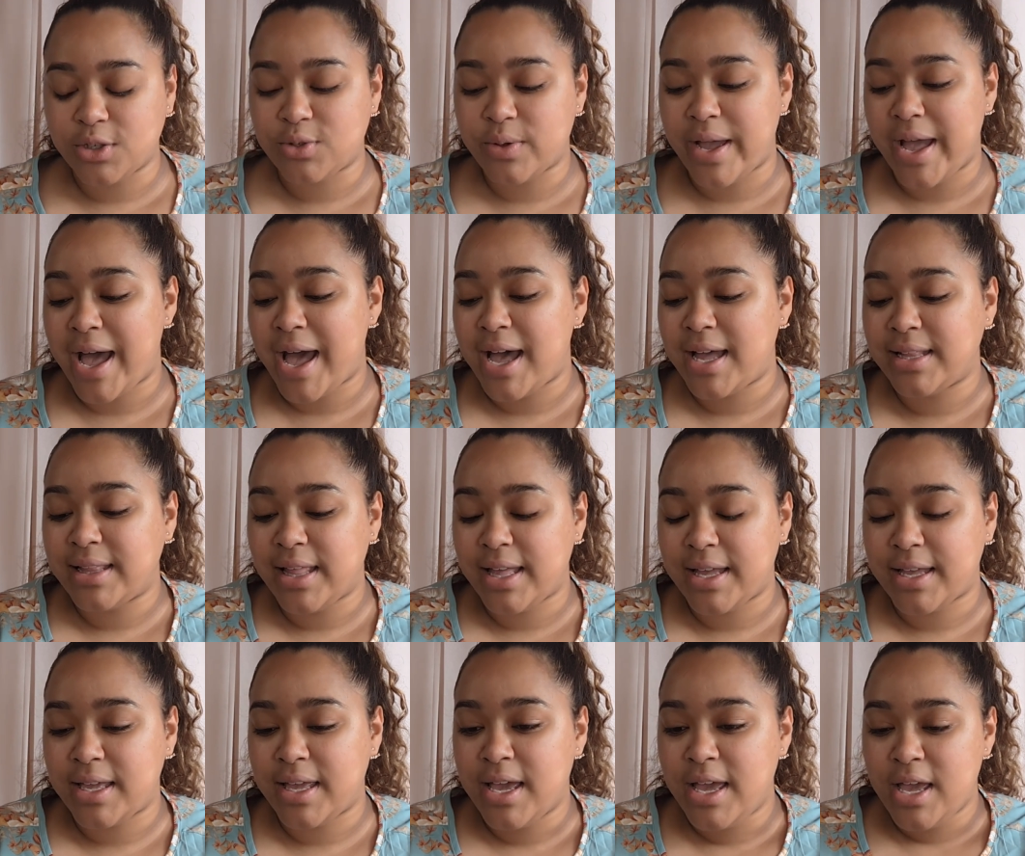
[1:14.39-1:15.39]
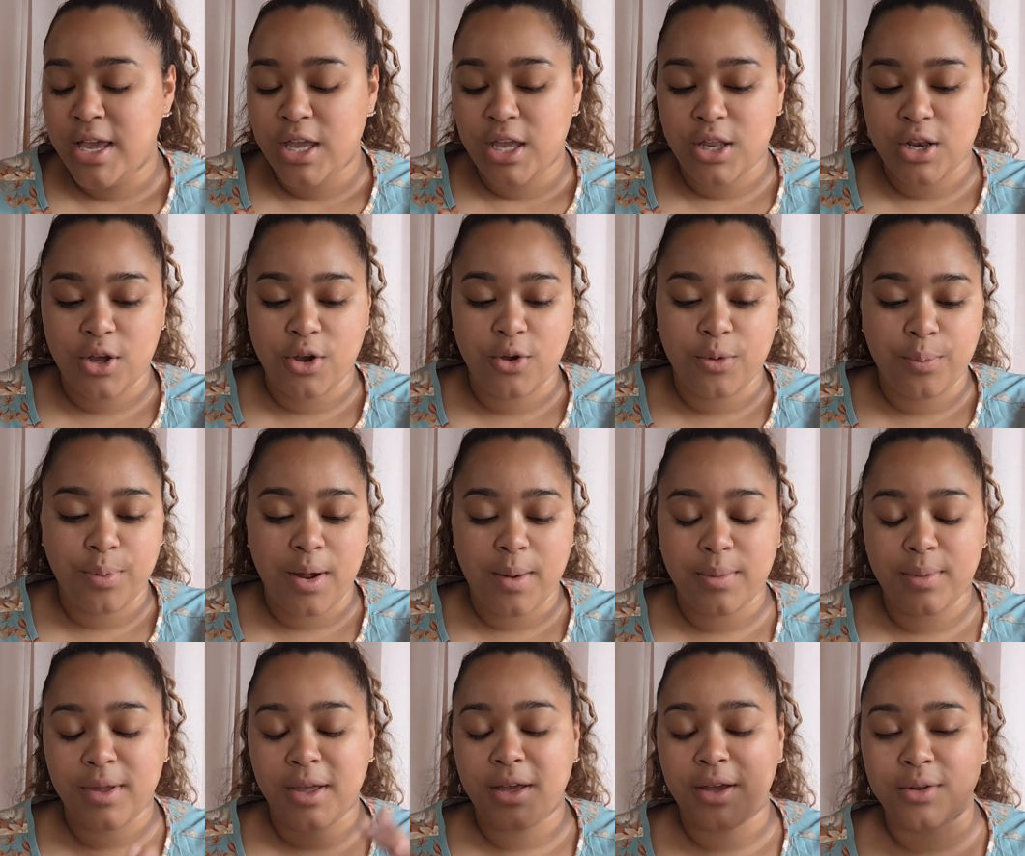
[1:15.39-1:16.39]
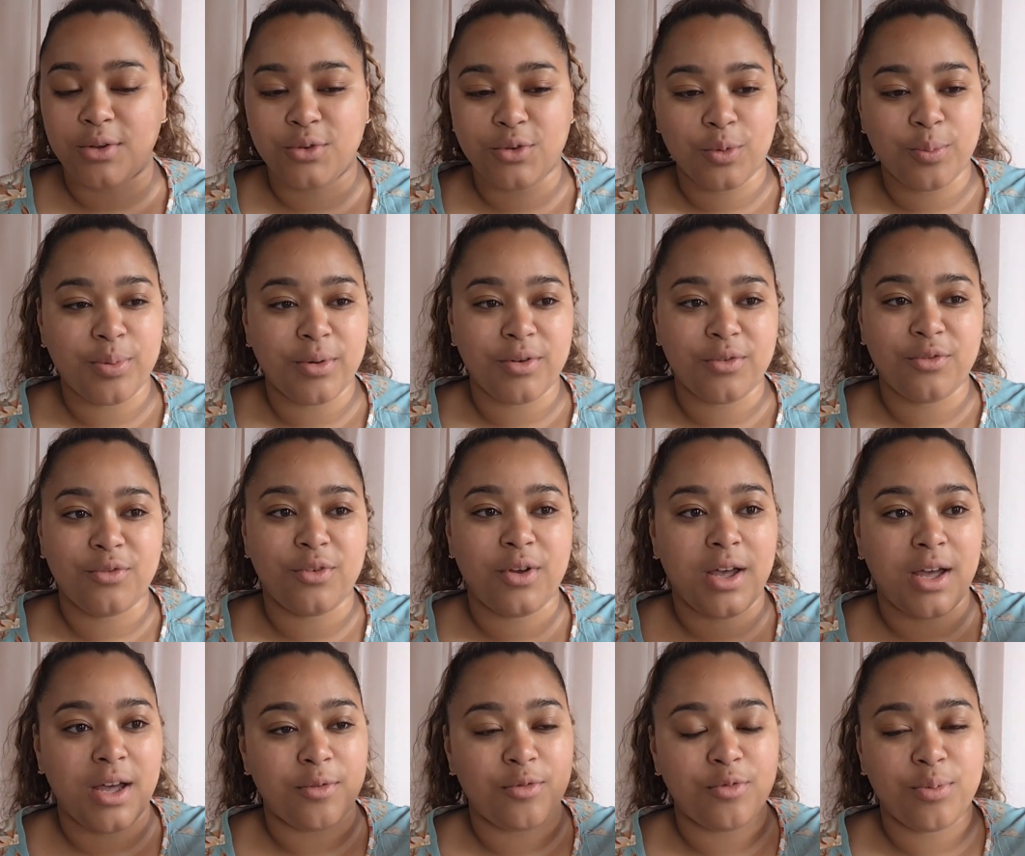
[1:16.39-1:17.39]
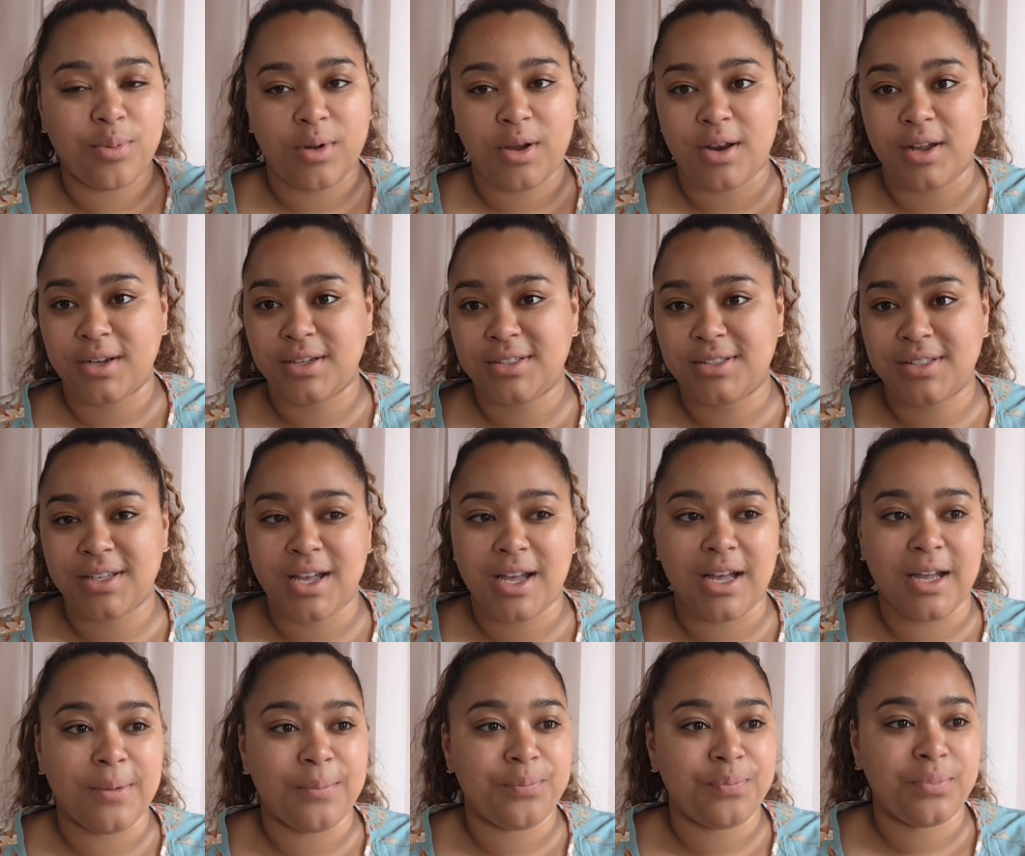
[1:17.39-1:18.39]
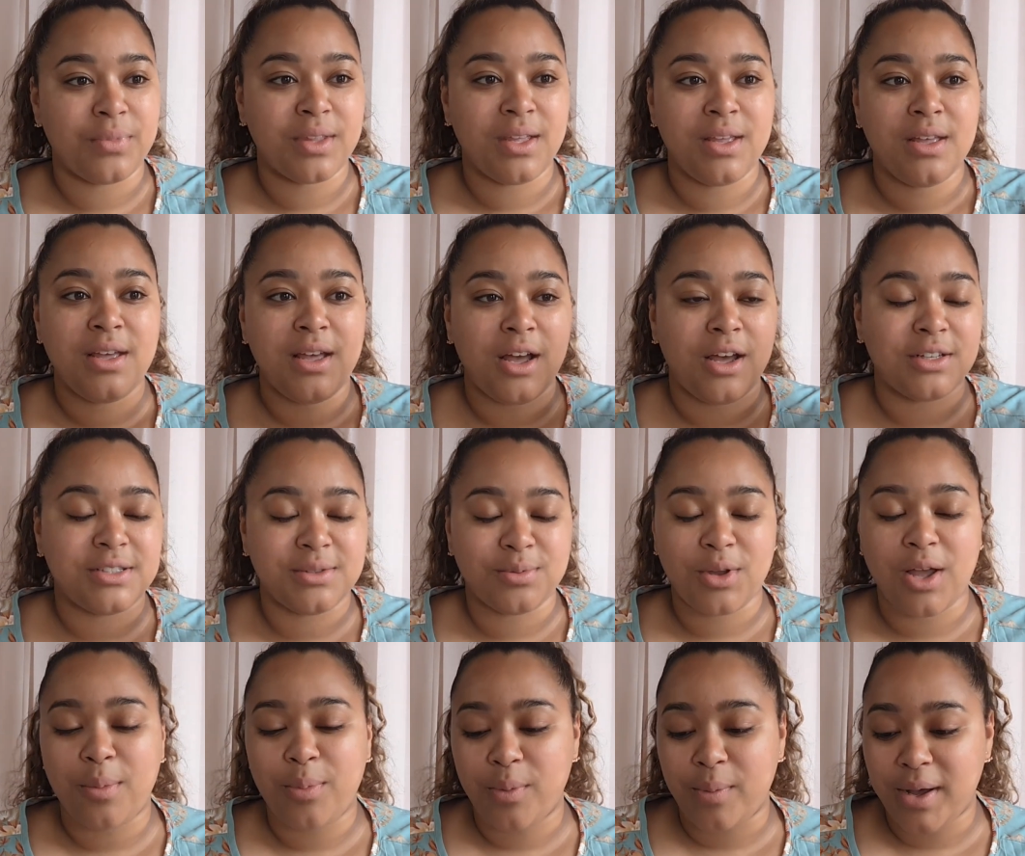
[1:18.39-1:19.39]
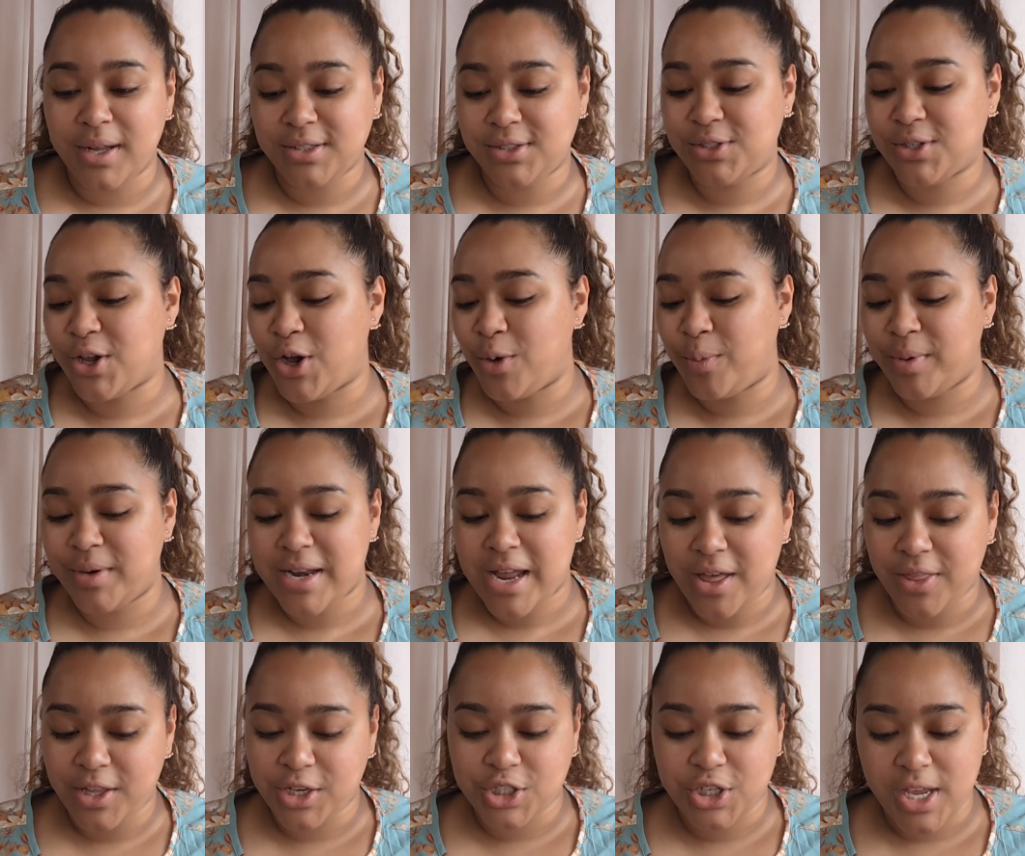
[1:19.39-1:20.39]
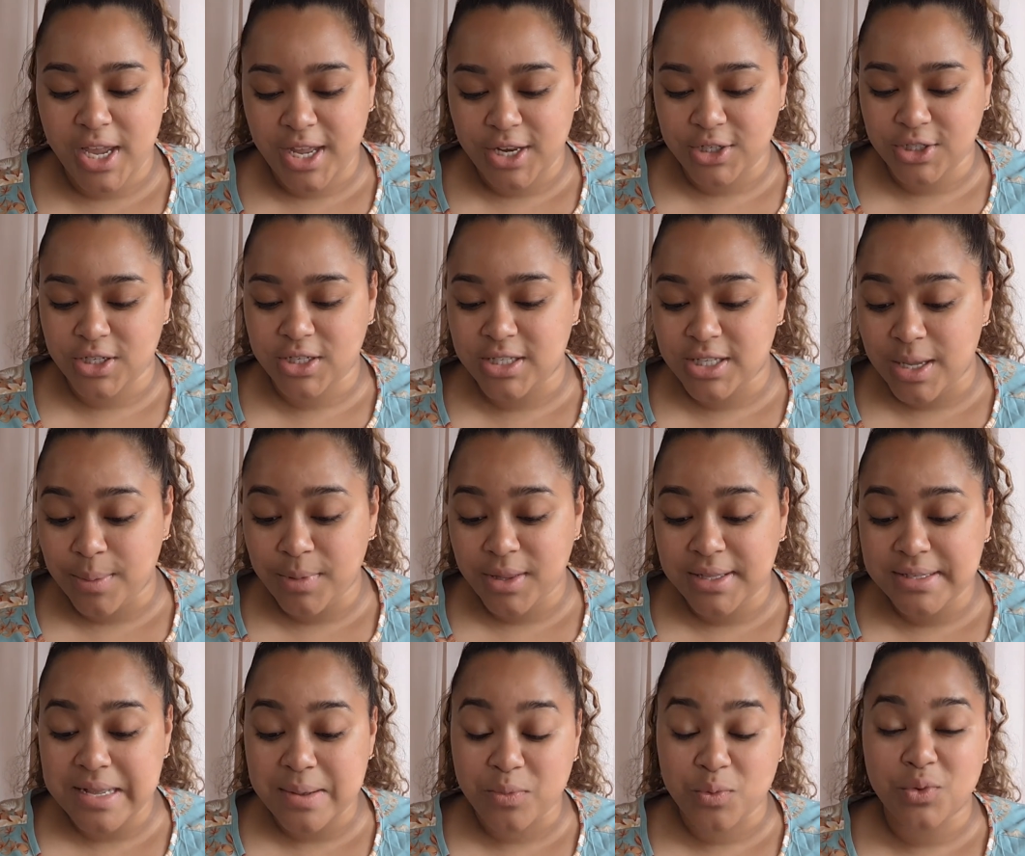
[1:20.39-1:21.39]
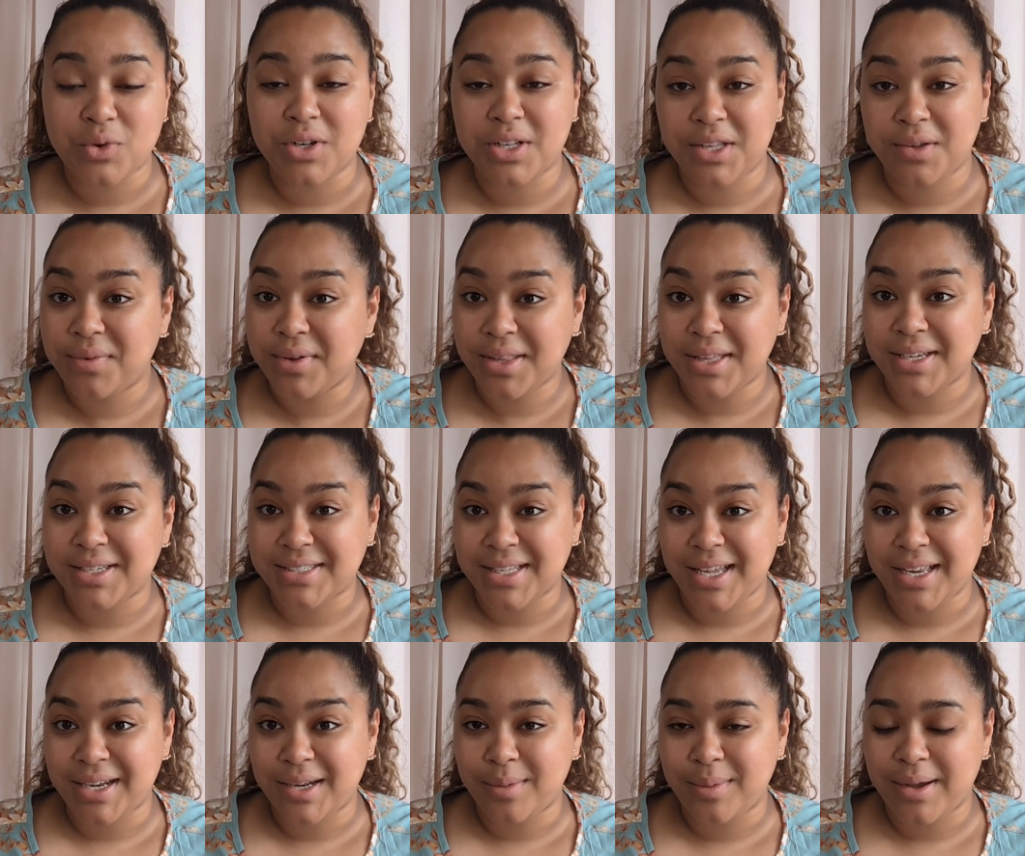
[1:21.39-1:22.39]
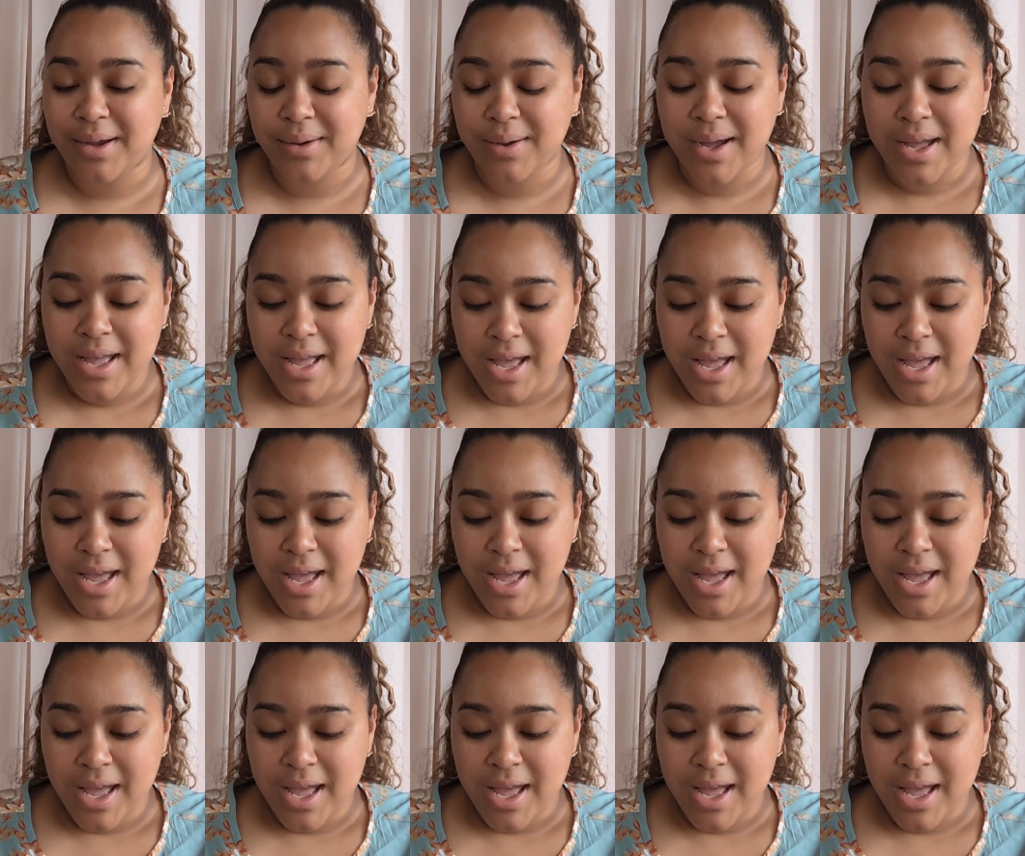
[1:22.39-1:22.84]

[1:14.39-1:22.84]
So I had like, you know, probably a group of products a couple months ago, but now they changed, and some of these I'm really, really excited about.